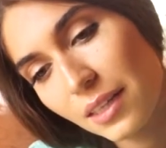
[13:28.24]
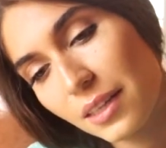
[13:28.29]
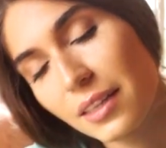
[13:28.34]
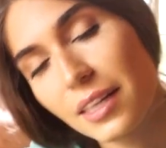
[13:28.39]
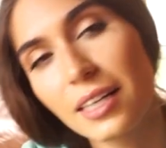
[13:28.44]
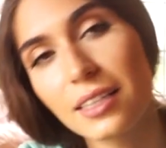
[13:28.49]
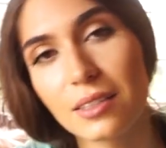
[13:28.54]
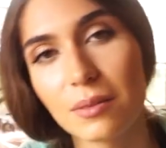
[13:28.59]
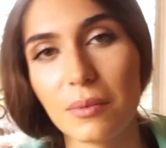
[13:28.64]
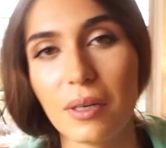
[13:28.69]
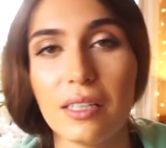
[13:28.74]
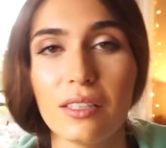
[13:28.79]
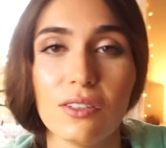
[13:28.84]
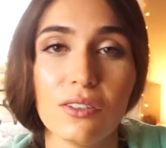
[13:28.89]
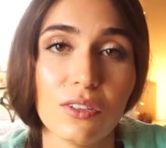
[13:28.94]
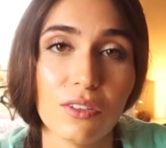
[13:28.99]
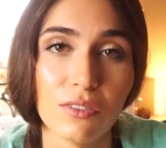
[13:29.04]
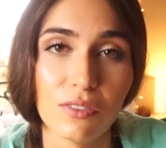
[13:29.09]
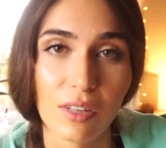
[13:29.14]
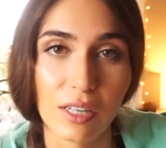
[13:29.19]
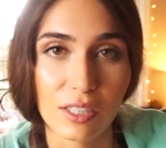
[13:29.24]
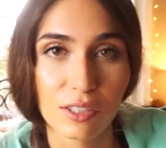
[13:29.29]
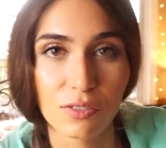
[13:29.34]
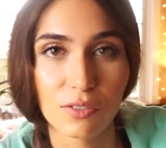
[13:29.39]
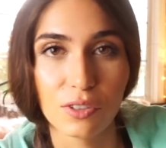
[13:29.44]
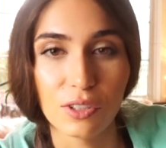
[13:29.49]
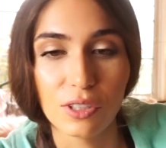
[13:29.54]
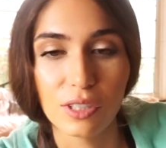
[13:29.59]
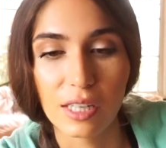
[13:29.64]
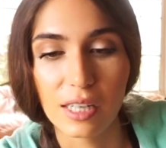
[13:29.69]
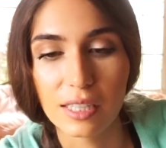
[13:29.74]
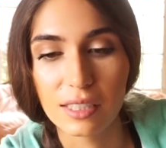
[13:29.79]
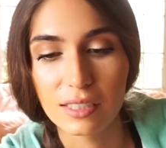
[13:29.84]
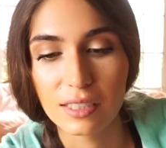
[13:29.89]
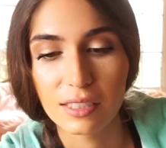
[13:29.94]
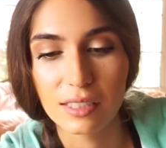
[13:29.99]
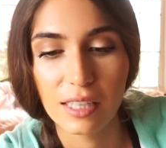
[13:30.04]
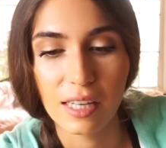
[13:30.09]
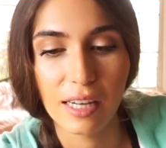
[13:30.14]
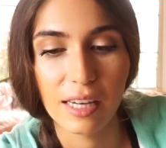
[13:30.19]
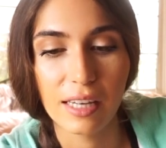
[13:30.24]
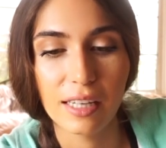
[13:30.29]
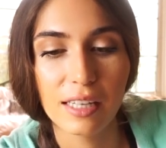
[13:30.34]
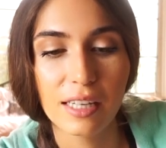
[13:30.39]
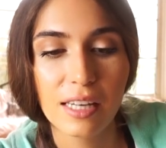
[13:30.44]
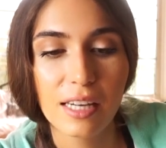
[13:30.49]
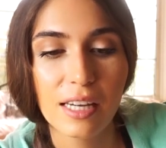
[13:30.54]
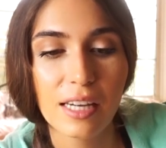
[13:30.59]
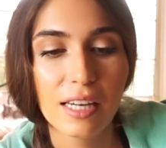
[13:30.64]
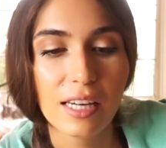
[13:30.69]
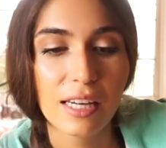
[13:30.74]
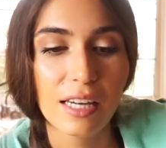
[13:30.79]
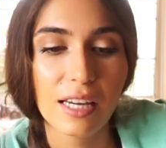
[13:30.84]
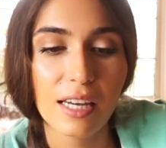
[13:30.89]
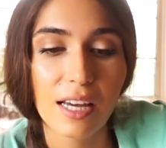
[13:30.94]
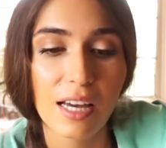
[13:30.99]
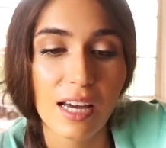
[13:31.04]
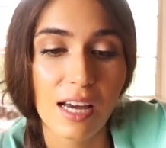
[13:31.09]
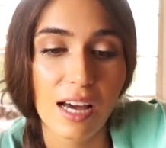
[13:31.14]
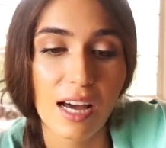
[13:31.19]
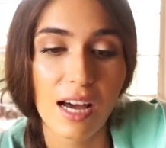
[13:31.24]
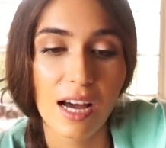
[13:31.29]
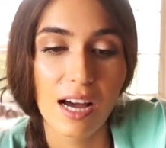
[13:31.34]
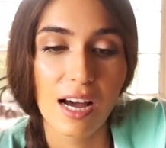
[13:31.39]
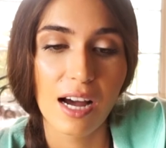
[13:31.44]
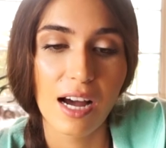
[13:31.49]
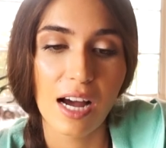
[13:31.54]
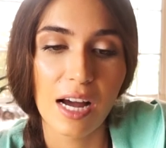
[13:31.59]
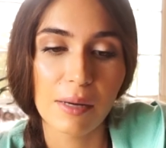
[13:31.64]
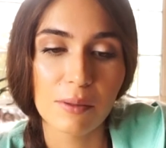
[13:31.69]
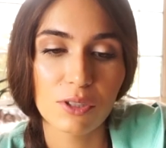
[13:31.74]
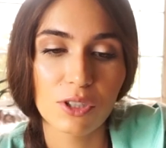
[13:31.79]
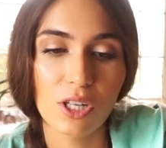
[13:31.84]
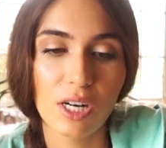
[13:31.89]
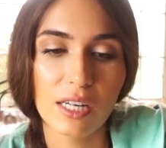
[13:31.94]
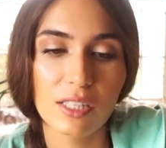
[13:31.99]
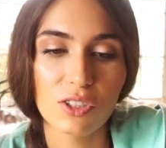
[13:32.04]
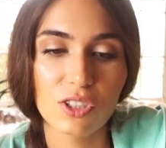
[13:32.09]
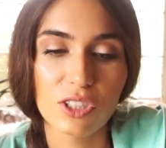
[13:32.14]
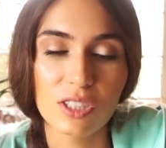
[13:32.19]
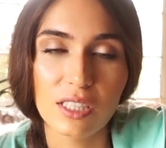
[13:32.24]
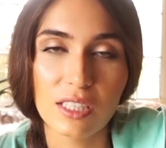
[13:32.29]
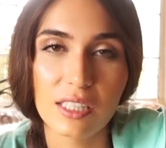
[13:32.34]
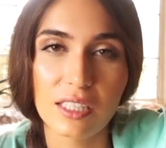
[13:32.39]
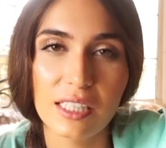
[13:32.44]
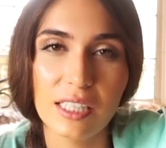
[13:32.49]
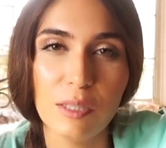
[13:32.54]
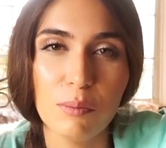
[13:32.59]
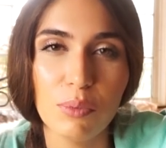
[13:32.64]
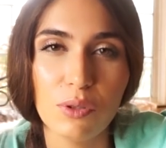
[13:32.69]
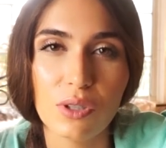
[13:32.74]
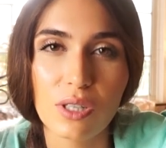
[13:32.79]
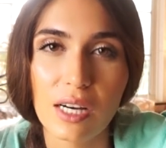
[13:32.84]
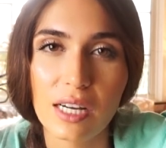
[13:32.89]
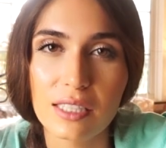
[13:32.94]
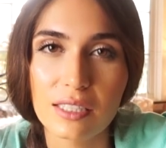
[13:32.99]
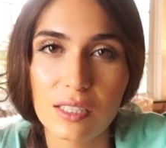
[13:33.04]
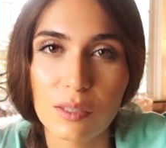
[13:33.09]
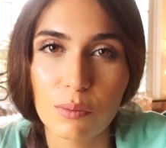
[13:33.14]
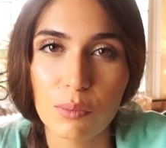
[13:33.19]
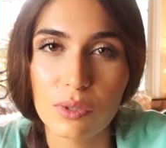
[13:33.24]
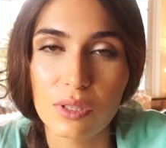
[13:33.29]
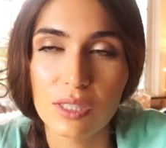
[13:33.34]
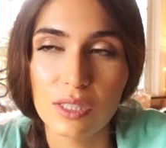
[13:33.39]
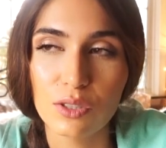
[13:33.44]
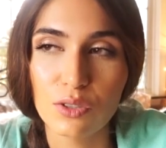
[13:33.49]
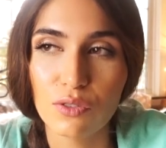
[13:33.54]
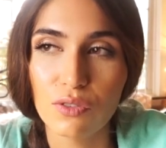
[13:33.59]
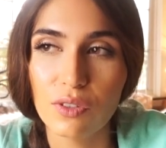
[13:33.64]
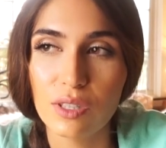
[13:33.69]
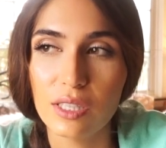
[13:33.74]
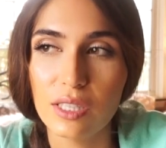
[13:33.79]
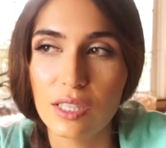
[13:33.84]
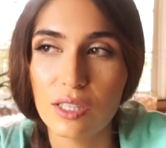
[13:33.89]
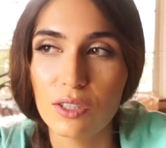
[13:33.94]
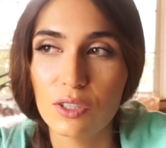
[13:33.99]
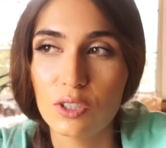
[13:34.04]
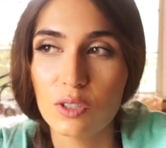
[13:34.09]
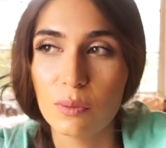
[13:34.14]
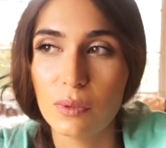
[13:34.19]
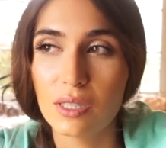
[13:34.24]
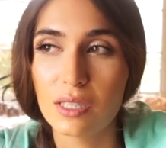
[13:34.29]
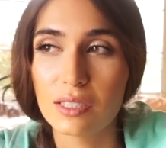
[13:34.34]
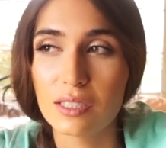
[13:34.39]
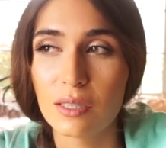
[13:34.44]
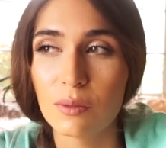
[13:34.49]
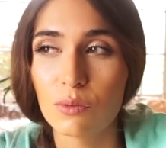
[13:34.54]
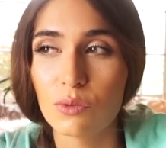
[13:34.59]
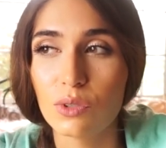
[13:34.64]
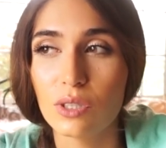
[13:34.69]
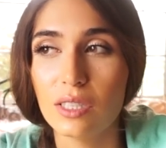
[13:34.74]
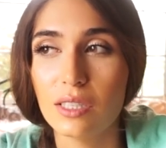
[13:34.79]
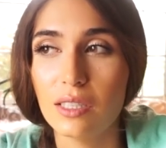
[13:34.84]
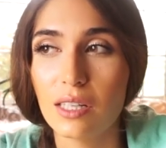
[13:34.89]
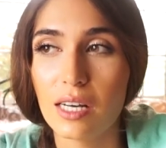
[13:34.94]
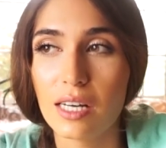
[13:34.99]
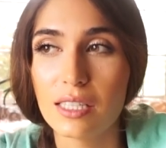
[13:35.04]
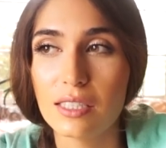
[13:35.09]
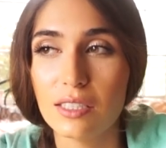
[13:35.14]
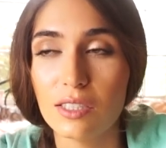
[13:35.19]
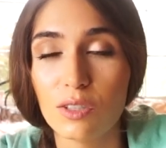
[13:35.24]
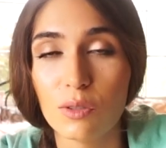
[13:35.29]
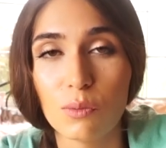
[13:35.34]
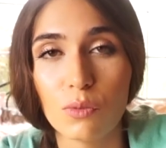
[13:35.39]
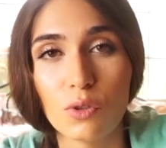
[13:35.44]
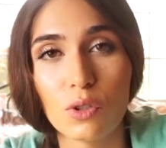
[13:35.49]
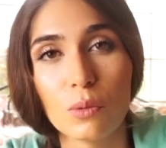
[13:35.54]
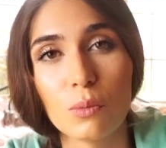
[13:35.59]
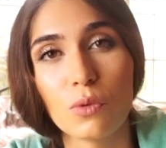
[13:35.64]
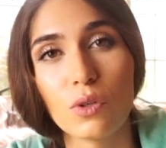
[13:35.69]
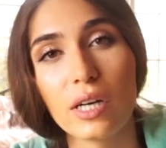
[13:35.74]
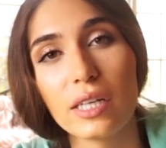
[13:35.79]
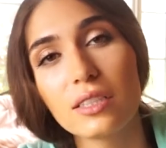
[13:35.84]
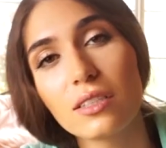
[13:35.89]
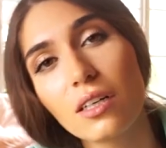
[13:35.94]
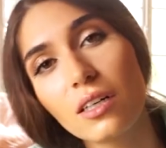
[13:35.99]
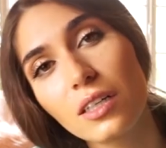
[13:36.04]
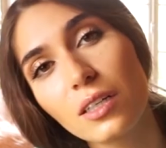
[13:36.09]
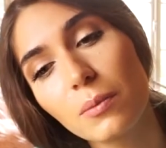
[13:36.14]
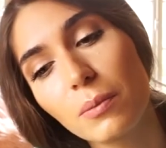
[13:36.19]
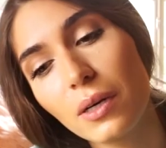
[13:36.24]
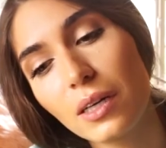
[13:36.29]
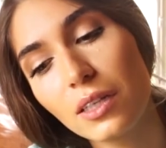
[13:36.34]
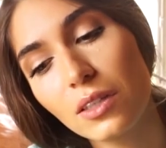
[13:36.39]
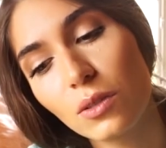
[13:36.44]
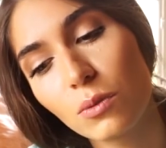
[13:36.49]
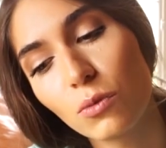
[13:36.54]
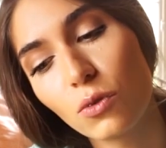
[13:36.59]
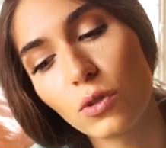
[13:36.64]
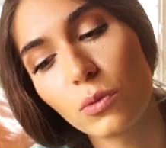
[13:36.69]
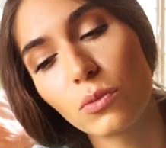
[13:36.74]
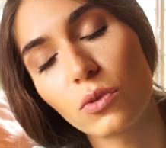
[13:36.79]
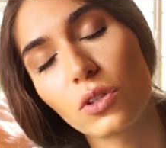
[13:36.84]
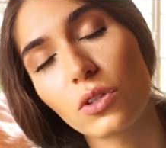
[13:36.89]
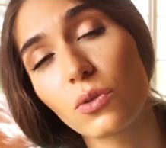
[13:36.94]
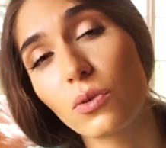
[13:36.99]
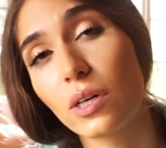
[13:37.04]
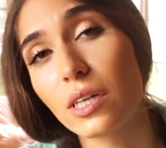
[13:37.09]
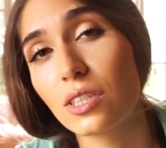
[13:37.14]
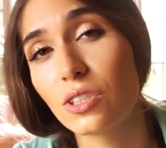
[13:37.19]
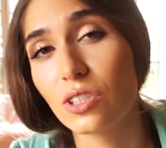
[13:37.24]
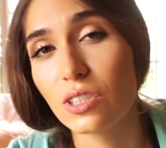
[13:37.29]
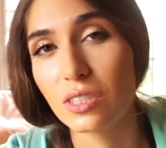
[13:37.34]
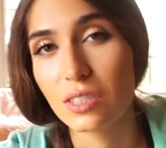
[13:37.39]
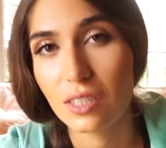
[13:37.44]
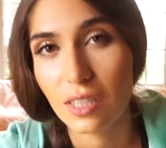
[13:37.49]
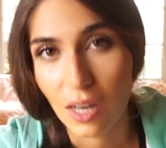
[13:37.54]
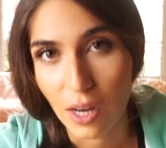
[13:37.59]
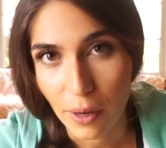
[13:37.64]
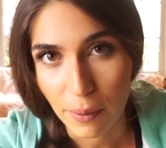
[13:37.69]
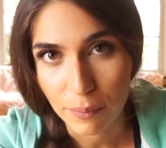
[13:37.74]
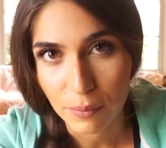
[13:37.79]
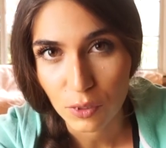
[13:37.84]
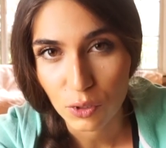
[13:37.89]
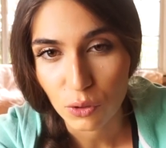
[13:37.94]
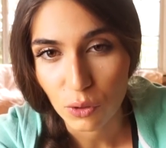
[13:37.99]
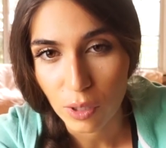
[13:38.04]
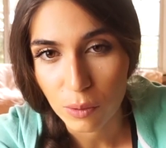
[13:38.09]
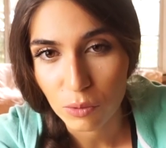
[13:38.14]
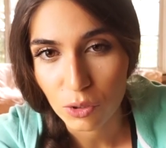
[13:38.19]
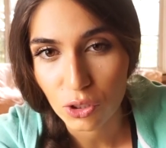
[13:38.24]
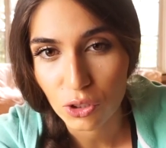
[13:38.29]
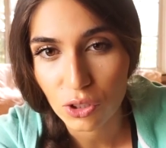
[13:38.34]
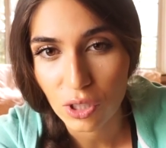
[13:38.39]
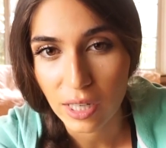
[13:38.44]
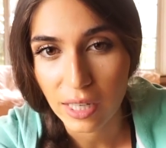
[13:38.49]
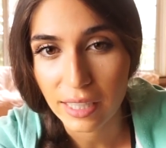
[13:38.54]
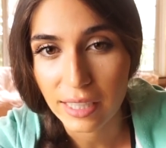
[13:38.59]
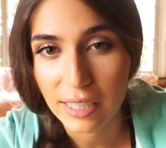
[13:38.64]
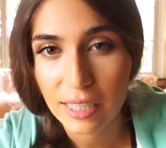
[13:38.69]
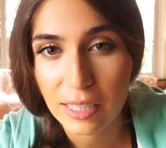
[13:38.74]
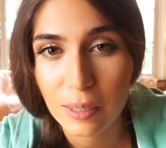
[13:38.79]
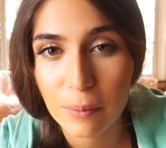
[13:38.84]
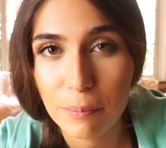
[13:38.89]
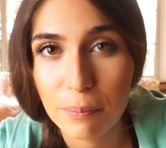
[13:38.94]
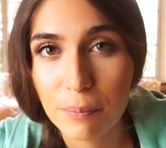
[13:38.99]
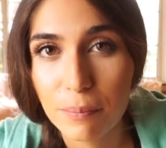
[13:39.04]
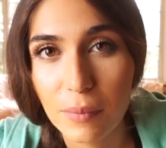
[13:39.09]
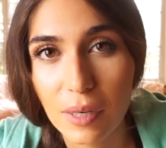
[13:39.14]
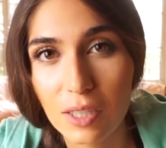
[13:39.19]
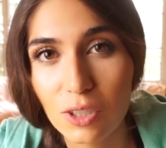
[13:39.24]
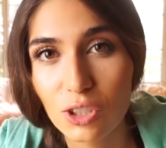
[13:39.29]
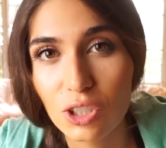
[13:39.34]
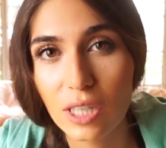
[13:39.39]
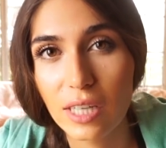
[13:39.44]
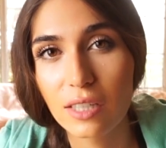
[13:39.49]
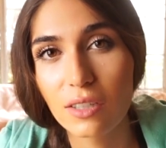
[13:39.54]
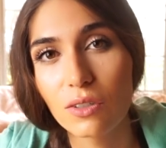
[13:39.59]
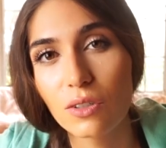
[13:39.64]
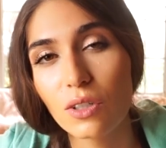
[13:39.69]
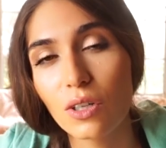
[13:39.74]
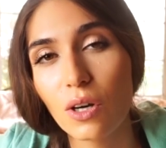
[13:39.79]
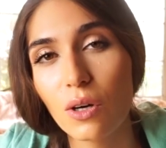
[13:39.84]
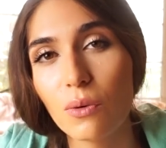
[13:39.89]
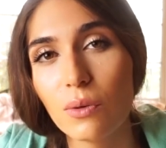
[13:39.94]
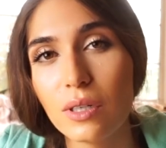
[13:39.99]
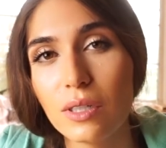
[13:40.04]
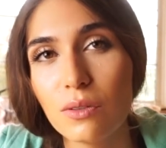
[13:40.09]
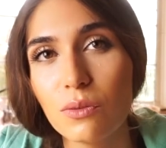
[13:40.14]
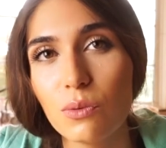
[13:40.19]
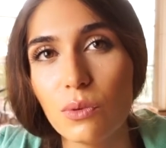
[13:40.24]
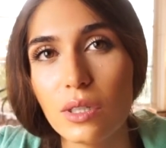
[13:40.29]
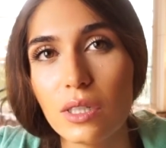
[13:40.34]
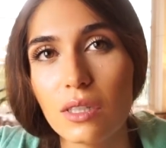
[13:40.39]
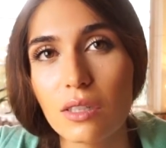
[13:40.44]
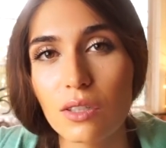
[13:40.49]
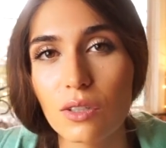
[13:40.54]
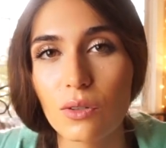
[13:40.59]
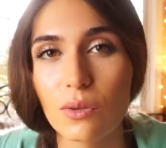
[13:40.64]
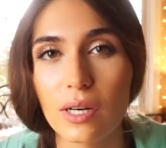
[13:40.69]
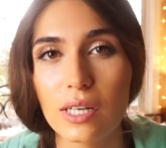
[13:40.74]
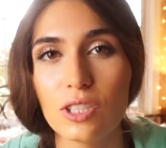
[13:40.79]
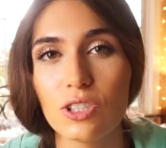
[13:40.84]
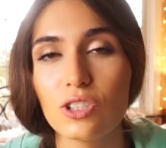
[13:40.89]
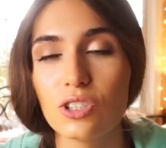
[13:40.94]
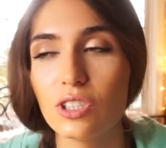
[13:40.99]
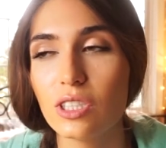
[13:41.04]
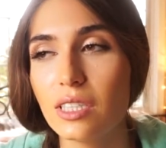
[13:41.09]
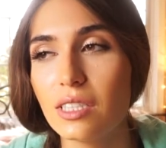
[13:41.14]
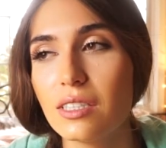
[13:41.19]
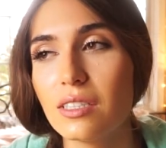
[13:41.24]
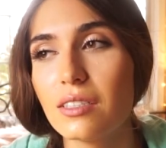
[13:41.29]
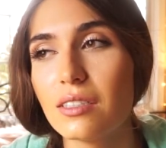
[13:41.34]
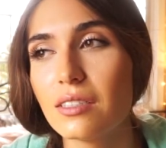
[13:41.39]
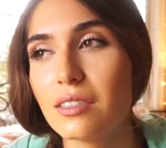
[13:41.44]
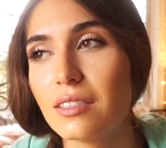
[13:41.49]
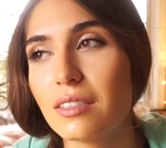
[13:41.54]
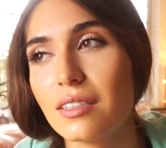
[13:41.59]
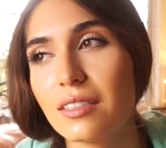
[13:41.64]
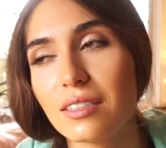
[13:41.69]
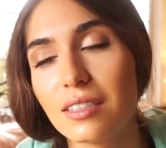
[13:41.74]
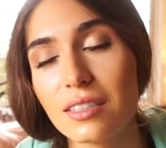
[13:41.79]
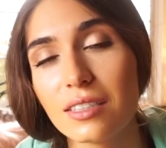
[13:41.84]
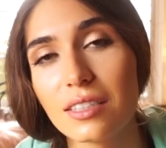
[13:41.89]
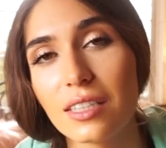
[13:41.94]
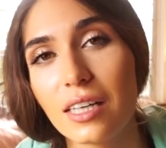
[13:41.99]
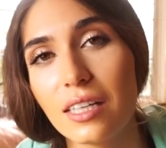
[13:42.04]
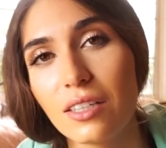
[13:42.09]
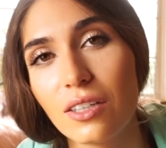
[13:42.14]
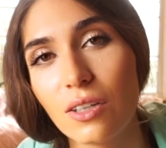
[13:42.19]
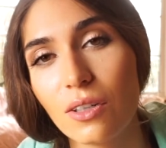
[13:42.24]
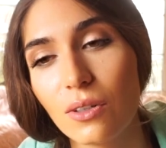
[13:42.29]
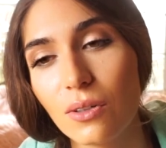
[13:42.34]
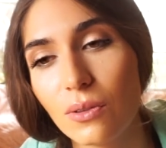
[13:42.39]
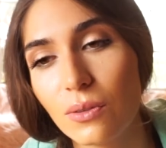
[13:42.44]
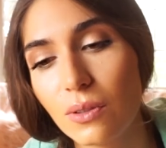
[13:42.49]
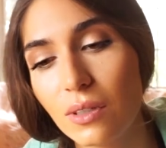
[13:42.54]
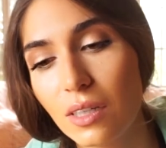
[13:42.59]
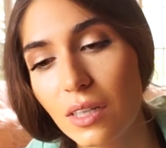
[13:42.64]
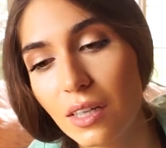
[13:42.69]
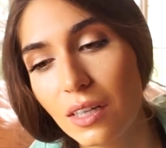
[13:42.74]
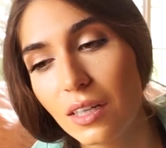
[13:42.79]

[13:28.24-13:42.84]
that's my little advice for you guys today. I'm trying just to keep you guys up with these videos because I'm realizing the more and more I talk about it, the more and more questions come. So I'm just trying to keep my channel going with the questions since I know